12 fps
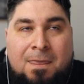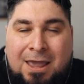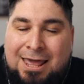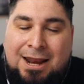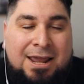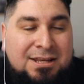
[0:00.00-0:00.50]

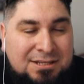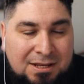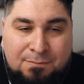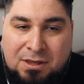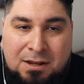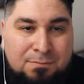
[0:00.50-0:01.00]
And I hate to
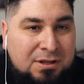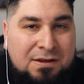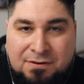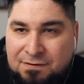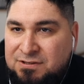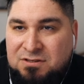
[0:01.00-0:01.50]
admit it, but
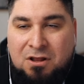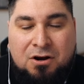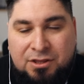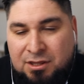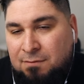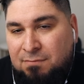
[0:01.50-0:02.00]
even if it's longer
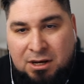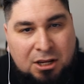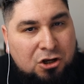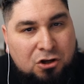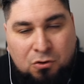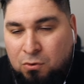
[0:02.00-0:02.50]
than a
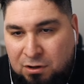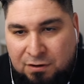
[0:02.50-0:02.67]
minute, cool.